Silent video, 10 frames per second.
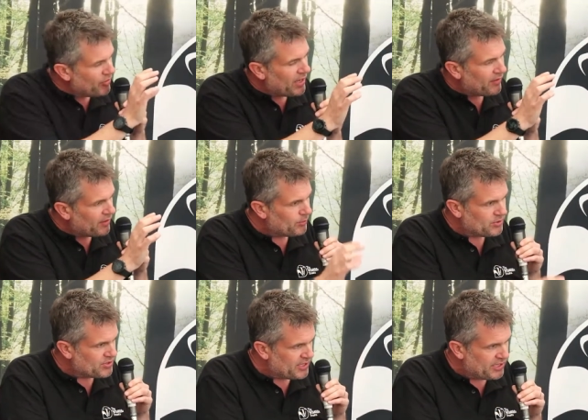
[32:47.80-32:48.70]
thing that you
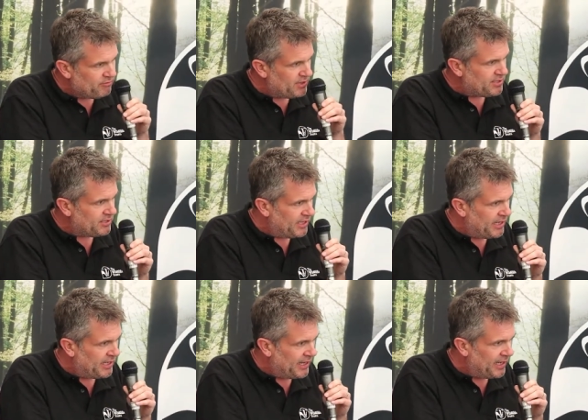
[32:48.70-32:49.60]
would see written
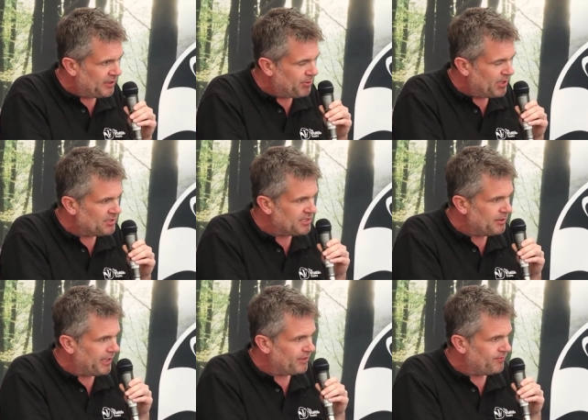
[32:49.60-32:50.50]
in a
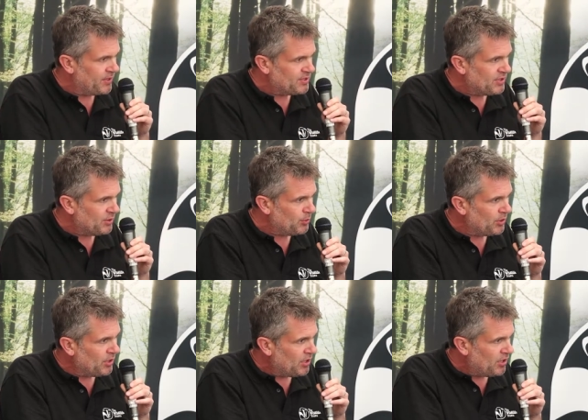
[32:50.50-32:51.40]
party manifesto,
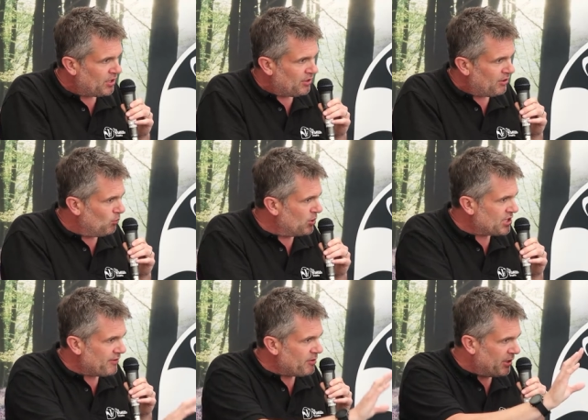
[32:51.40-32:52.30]

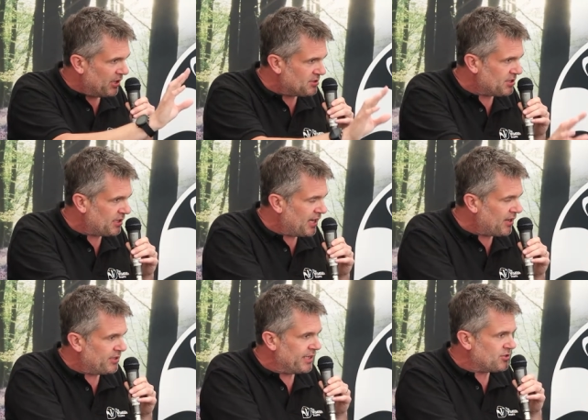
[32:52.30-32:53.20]
whichever party,
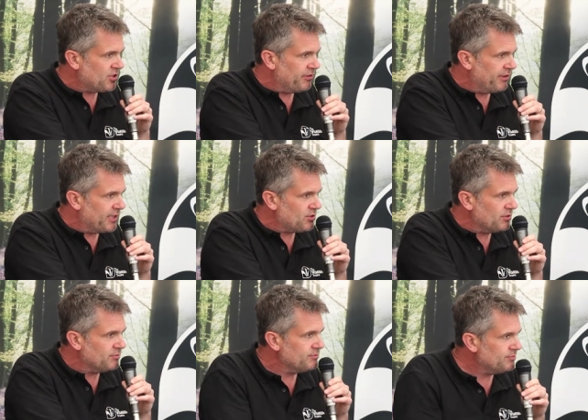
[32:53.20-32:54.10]
at the next general
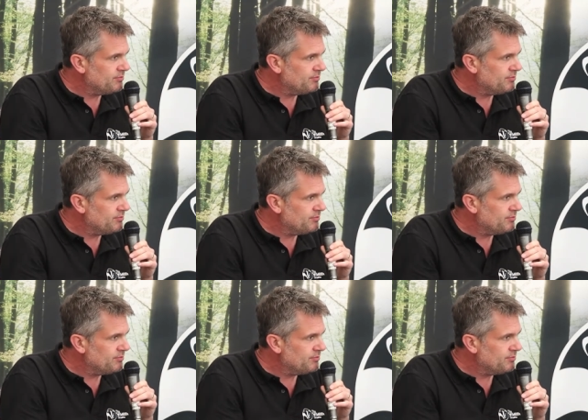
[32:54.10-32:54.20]
election?